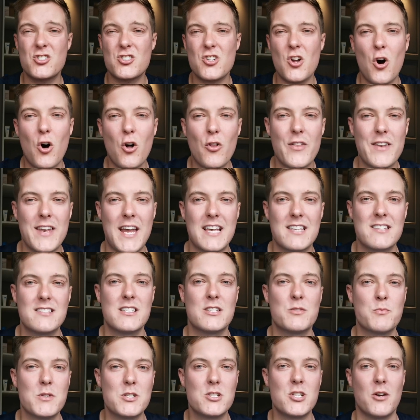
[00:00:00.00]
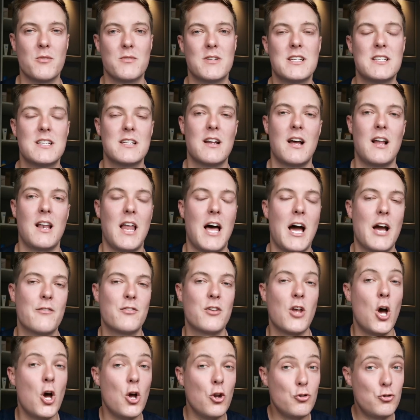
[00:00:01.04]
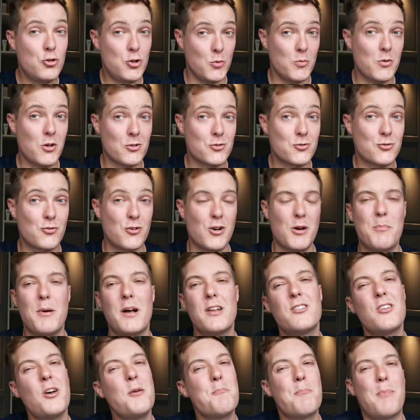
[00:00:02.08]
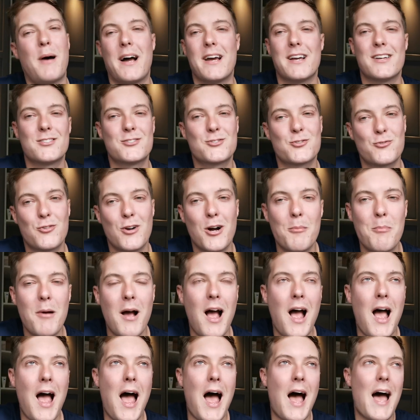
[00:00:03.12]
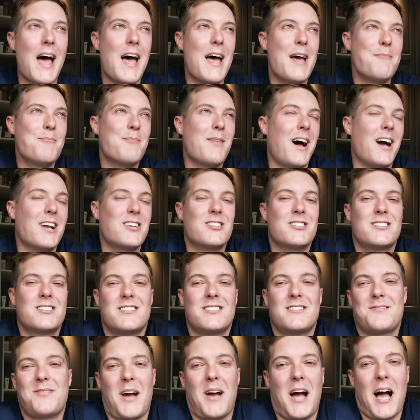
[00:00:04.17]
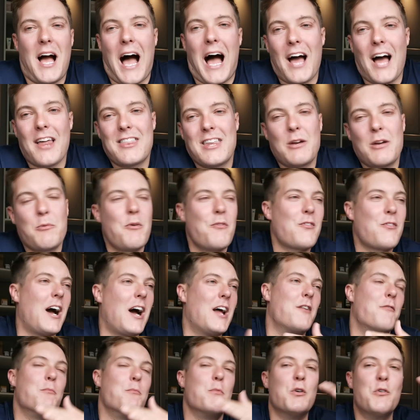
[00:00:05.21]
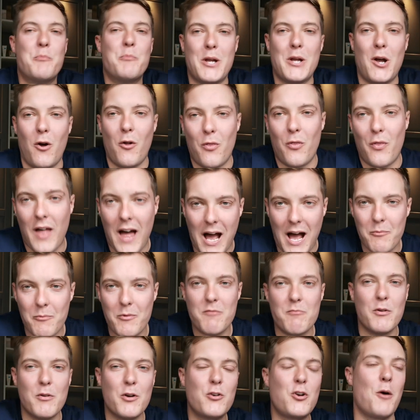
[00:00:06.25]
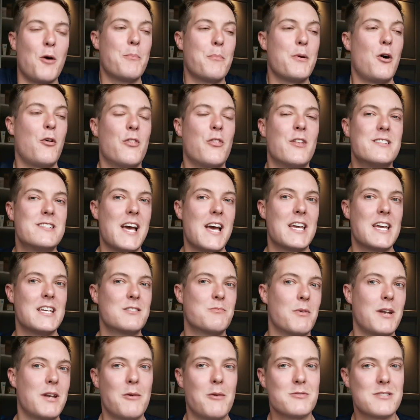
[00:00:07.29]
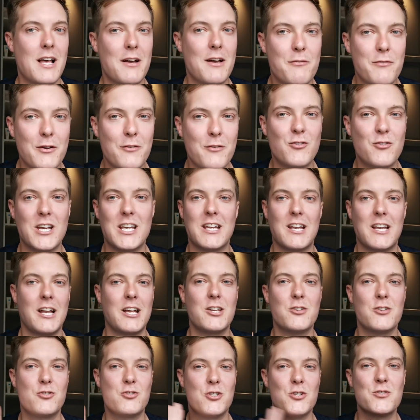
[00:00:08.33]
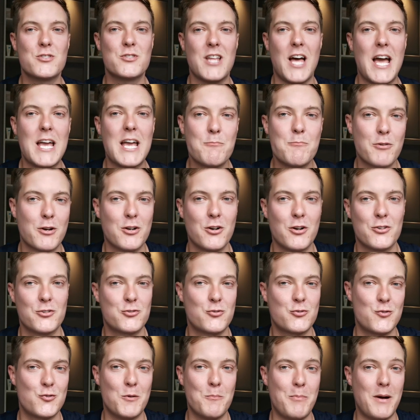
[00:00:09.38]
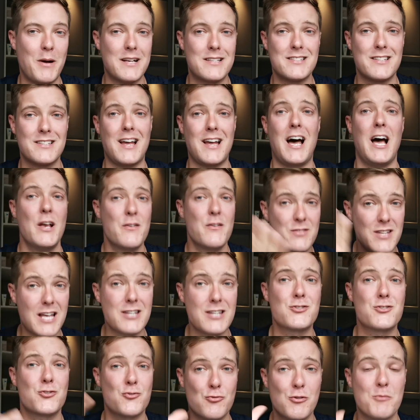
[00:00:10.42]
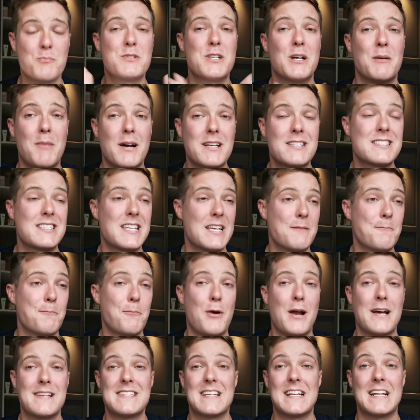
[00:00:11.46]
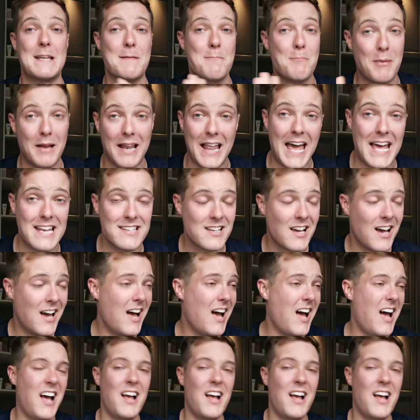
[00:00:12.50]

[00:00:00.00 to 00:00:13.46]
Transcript: and just all the nasties we don't need in our lives. Do not scrub and don't buy a scrub. Um, I just, I think we've kind of moved beyond that. We've moved, gone beyond the days when I was like fifteen and I used to use the Apricot Scrub by Saint Ives and scrub till my skin practically bled.